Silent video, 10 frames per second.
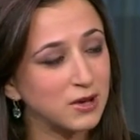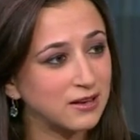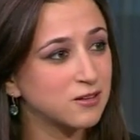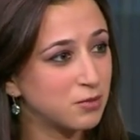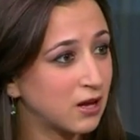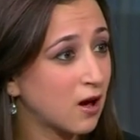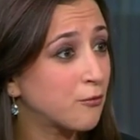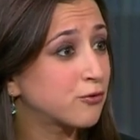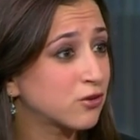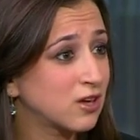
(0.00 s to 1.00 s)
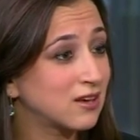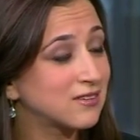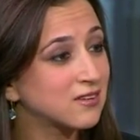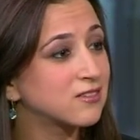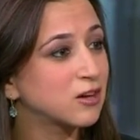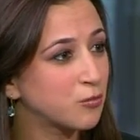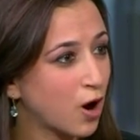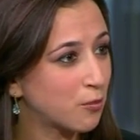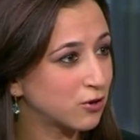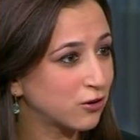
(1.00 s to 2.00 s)
demand to pick up for the existing
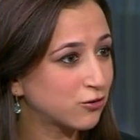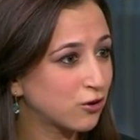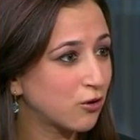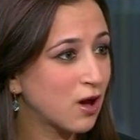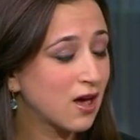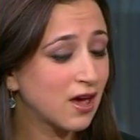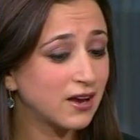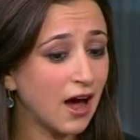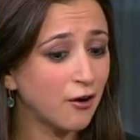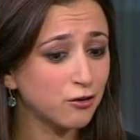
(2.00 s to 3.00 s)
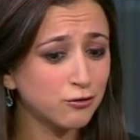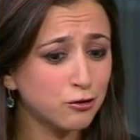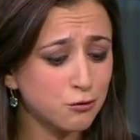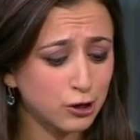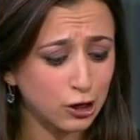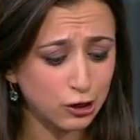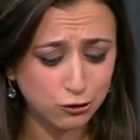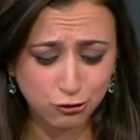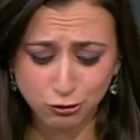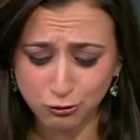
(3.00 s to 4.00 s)
properties. So in our view, we're a
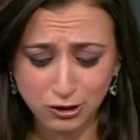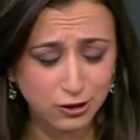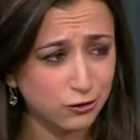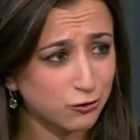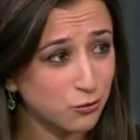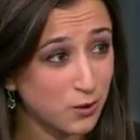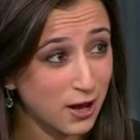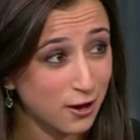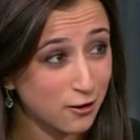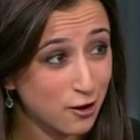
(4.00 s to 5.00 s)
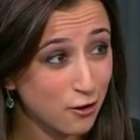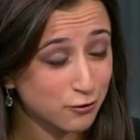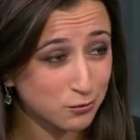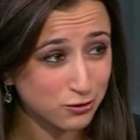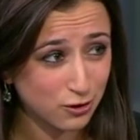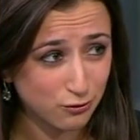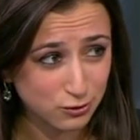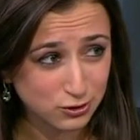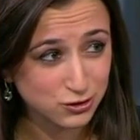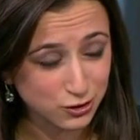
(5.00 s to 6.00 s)
good two years away from seeing a
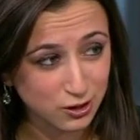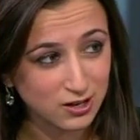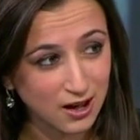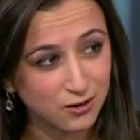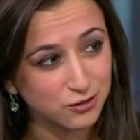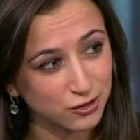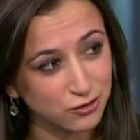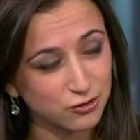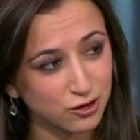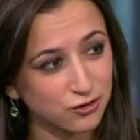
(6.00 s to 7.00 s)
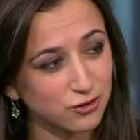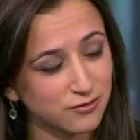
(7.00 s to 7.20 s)
real turn in housing construction. Do we